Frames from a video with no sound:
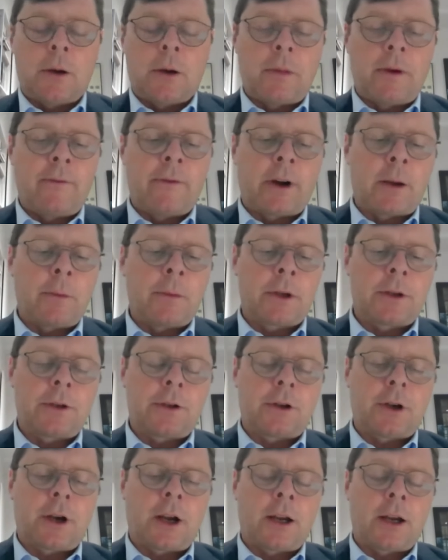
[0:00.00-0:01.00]
There's not been very
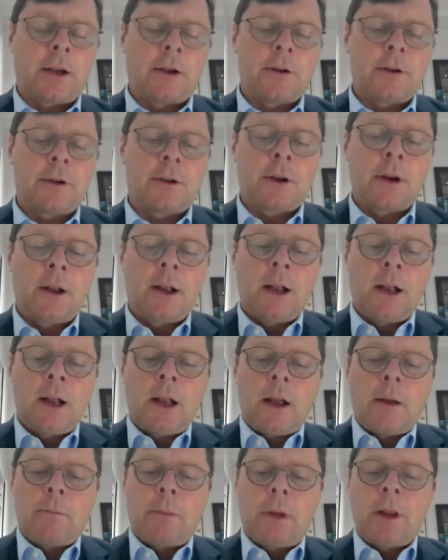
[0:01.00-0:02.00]
much change.
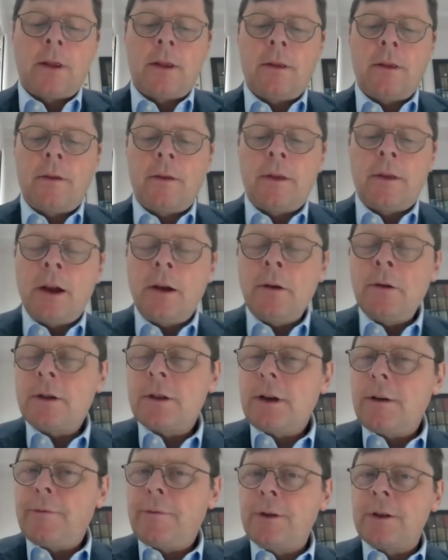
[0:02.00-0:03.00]
But those
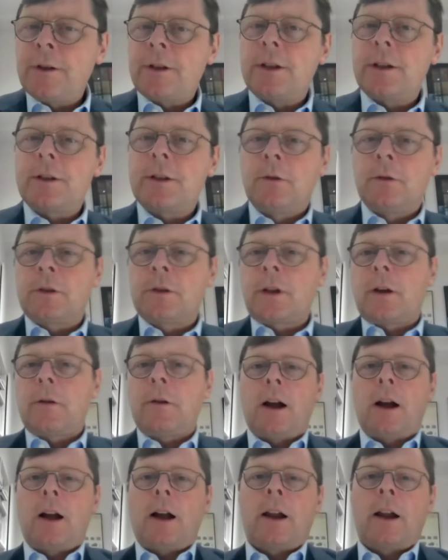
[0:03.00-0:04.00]
differences
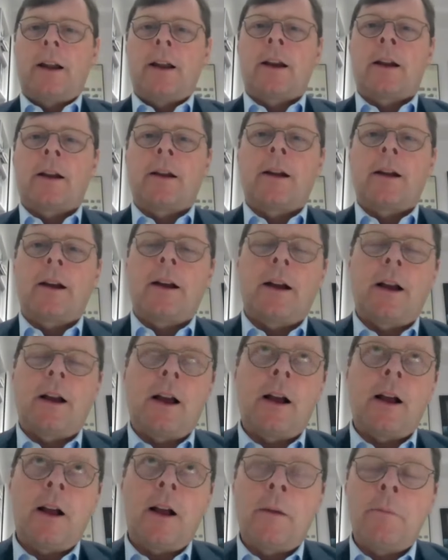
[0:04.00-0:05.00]
also hide a
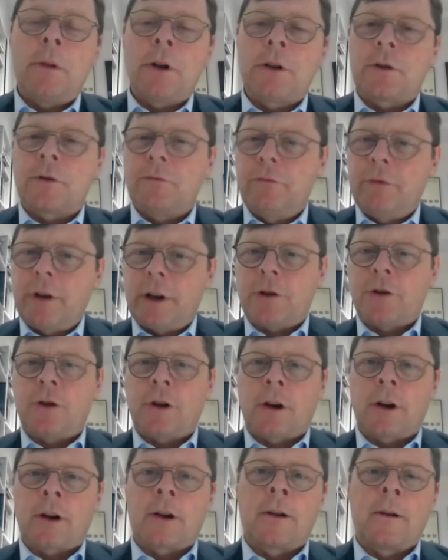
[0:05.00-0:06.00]
much
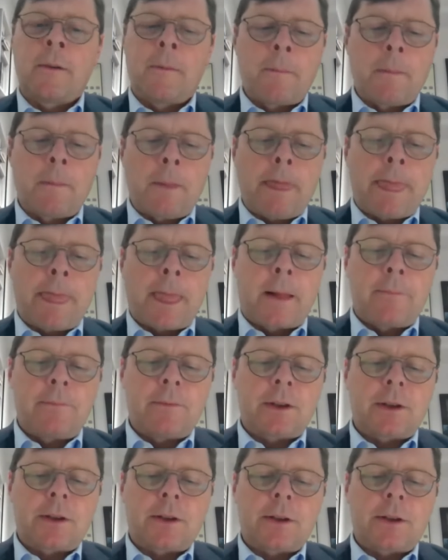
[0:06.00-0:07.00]
richer
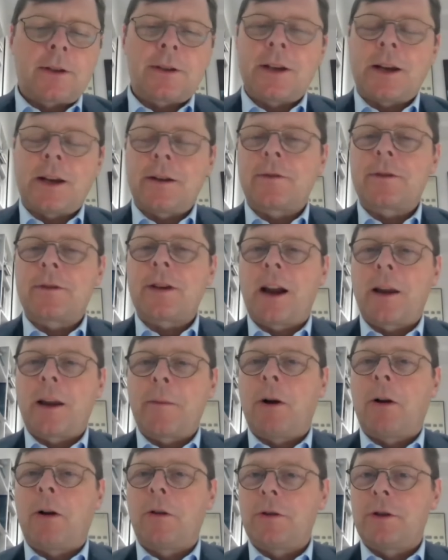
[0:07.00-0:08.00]
set of
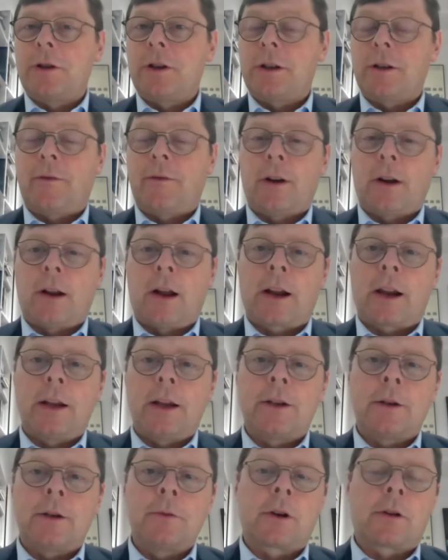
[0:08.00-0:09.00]
typologies, if you like,
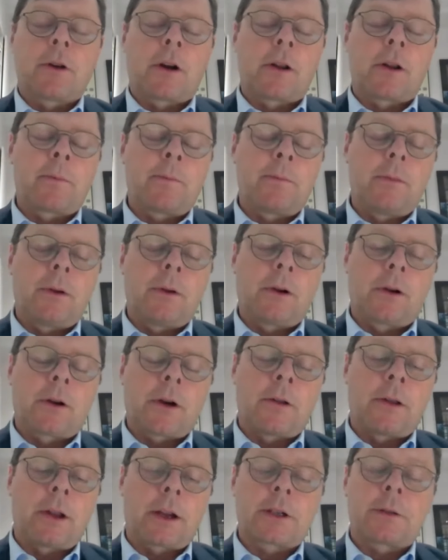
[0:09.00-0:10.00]
in terms of
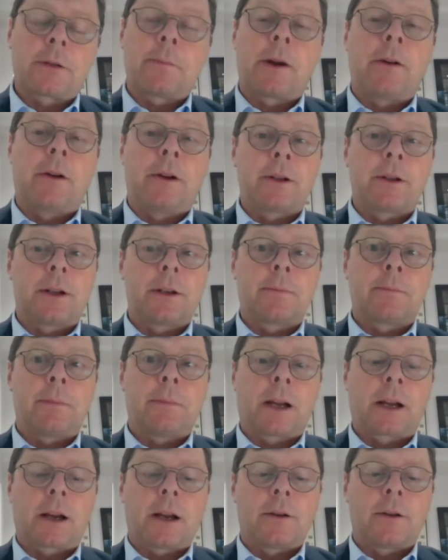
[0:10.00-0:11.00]
growth experiences
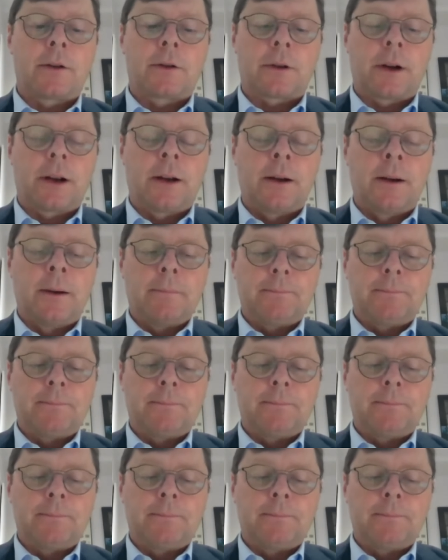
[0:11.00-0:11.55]
by country.